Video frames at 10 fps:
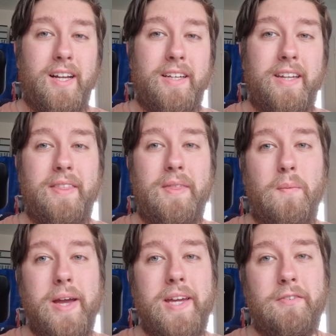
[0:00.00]
and in the
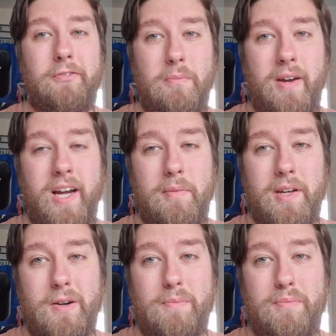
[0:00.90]
wake of the Miami
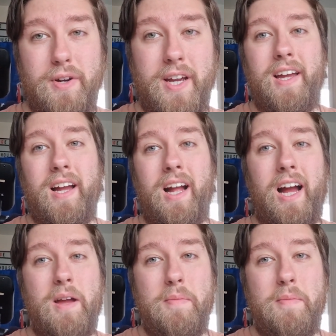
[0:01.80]
Grand Prix, I'm